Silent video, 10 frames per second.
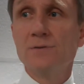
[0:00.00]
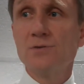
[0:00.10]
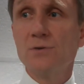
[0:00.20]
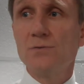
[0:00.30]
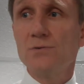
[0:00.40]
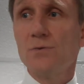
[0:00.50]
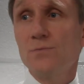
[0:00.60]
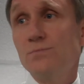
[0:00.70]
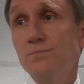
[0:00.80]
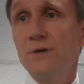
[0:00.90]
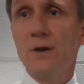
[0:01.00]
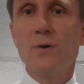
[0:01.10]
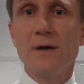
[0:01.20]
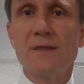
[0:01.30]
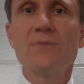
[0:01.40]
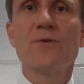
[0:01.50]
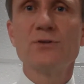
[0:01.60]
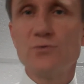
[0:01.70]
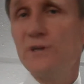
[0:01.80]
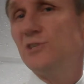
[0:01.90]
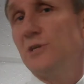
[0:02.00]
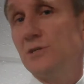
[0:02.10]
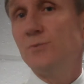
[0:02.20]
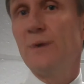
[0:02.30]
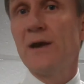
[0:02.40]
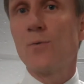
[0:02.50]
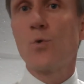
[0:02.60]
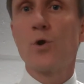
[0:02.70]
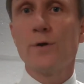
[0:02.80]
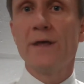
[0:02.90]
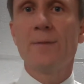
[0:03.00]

So I think frustration is a better word.